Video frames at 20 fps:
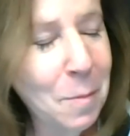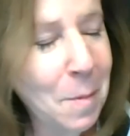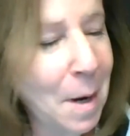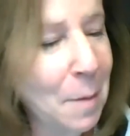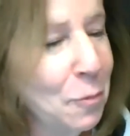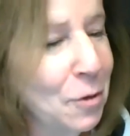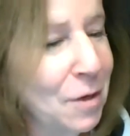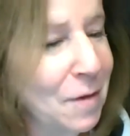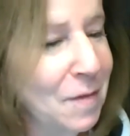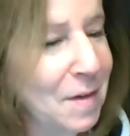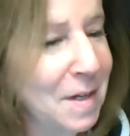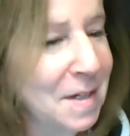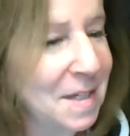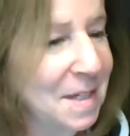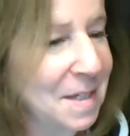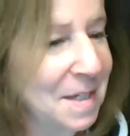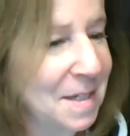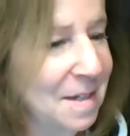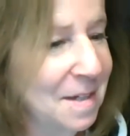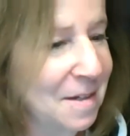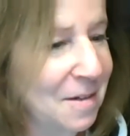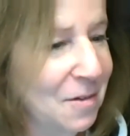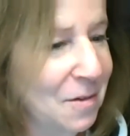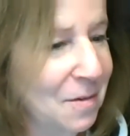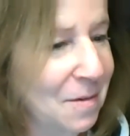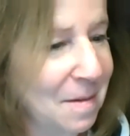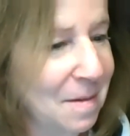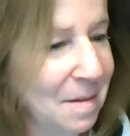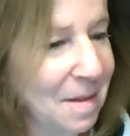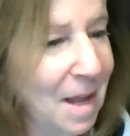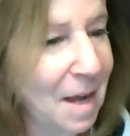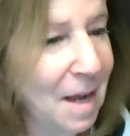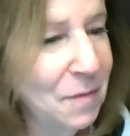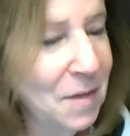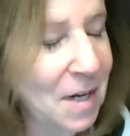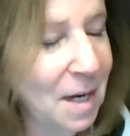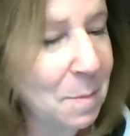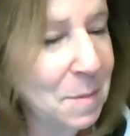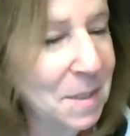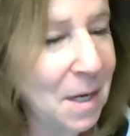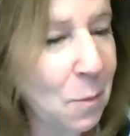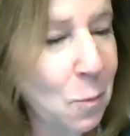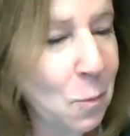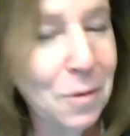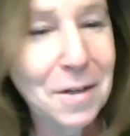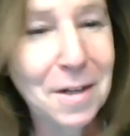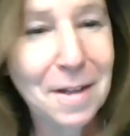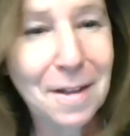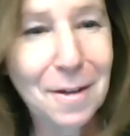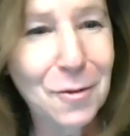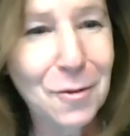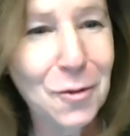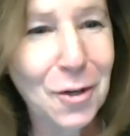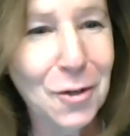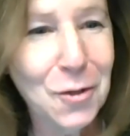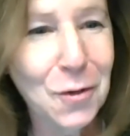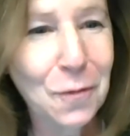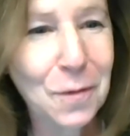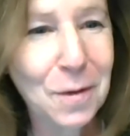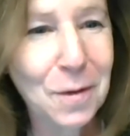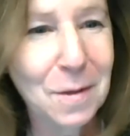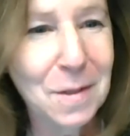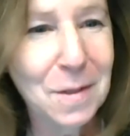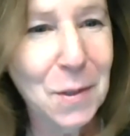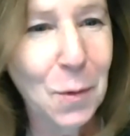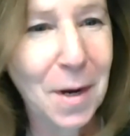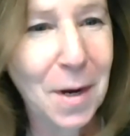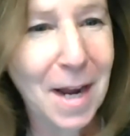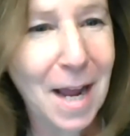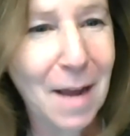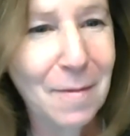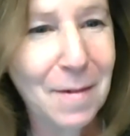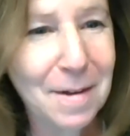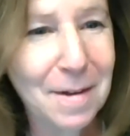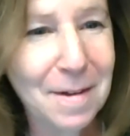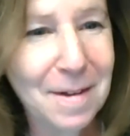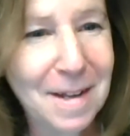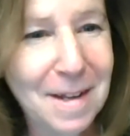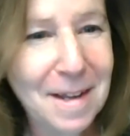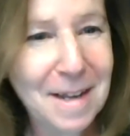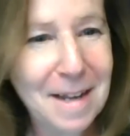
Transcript: of my previous lifetimes, I worked in the construction field, so I have a